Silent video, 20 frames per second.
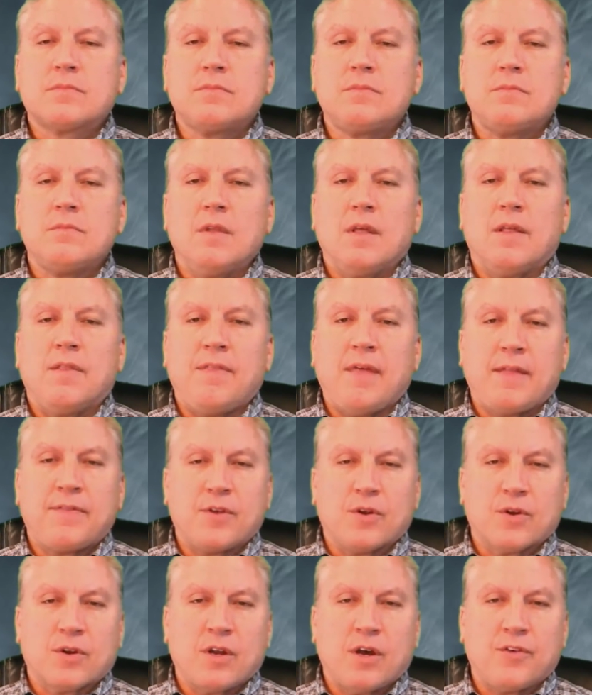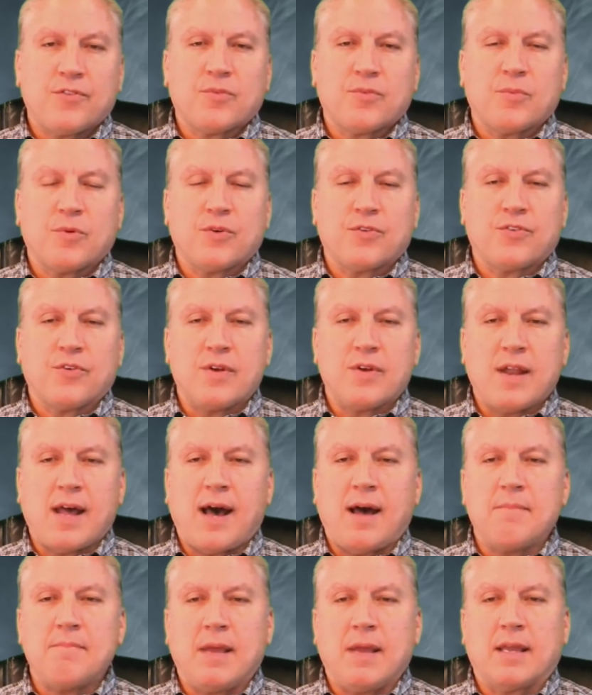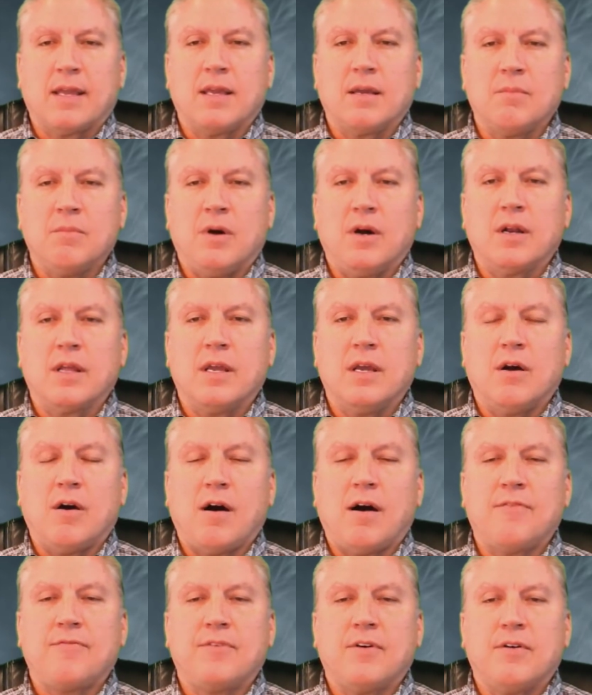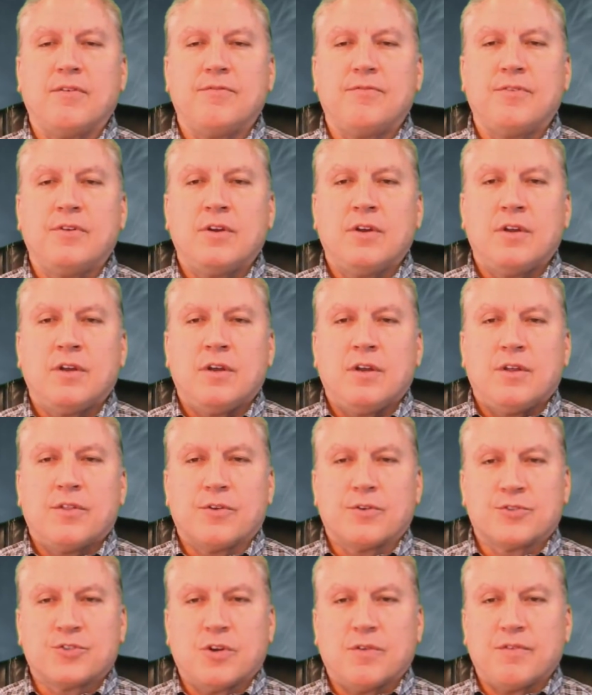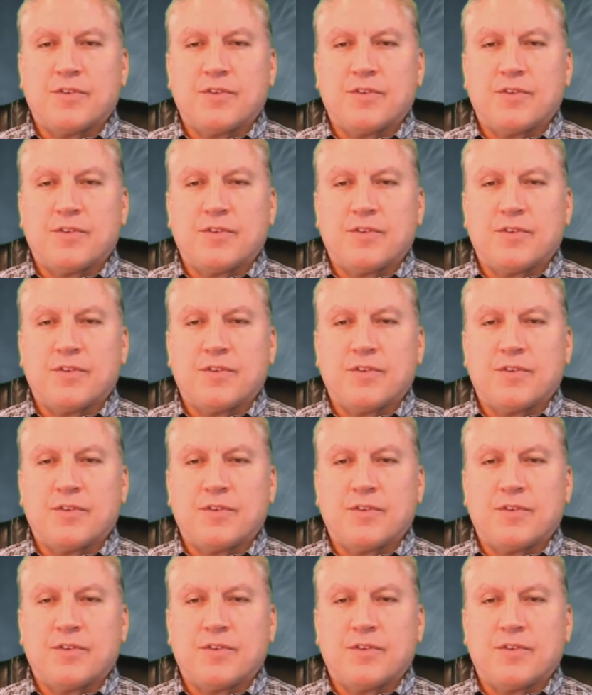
that their customers are not making money off of their service. And